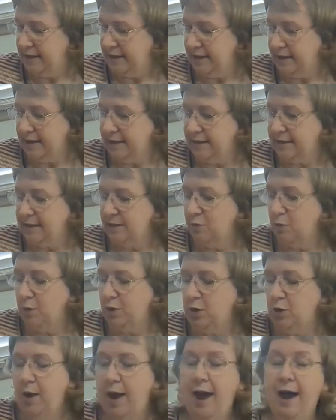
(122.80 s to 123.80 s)
is
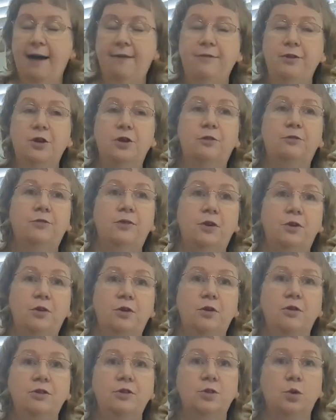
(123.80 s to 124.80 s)
when you have your
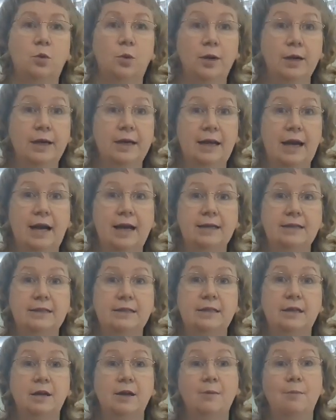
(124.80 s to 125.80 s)
photos
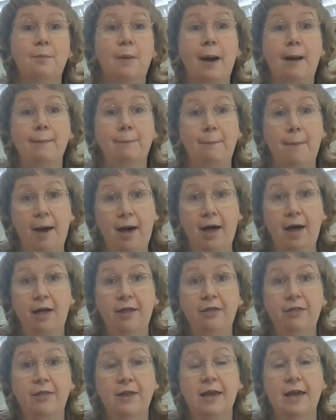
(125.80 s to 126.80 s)
organized by
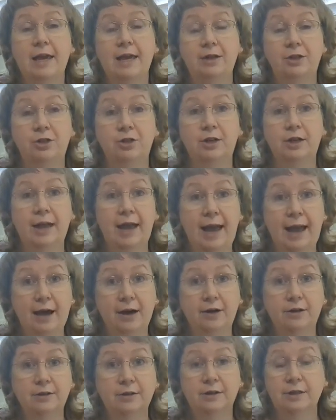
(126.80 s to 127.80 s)
month in your
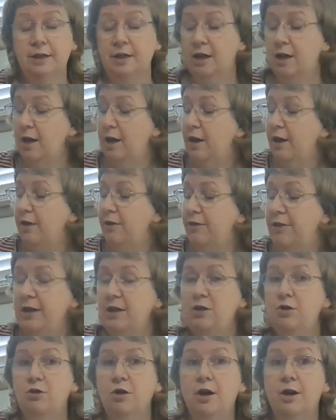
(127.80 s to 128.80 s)
account,
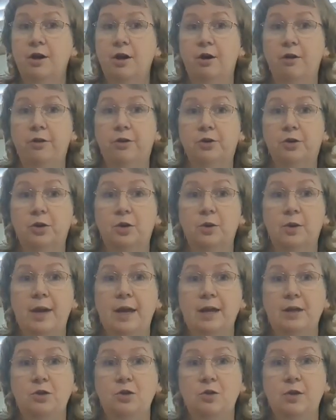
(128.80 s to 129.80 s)
then you can go through
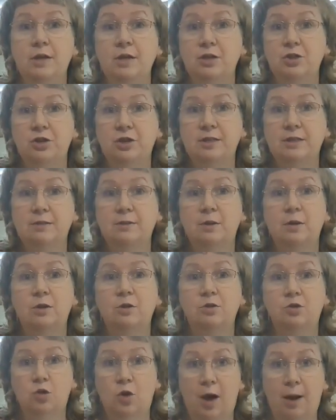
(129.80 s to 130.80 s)
and you can just
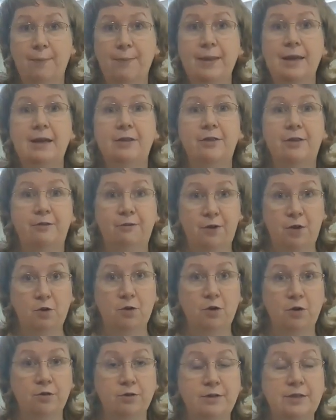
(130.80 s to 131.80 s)
drop in the
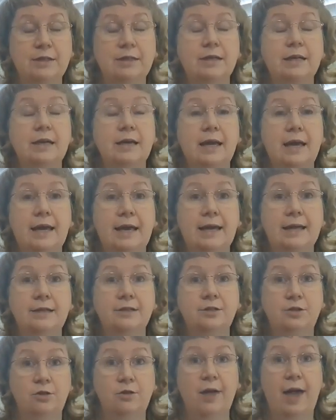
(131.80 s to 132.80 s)
photos
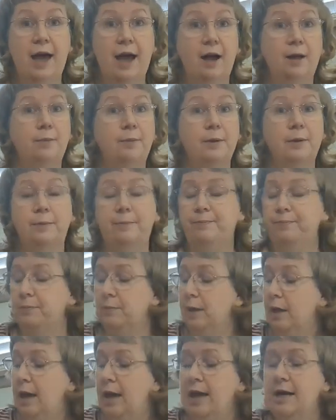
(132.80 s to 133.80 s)
into the album
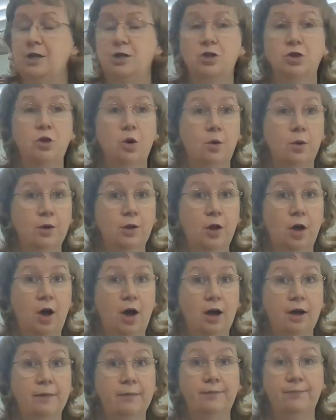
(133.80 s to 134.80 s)
as you go
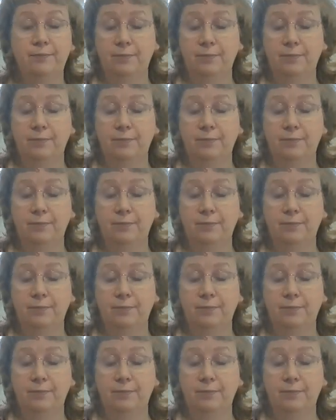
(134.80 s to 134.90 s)
along.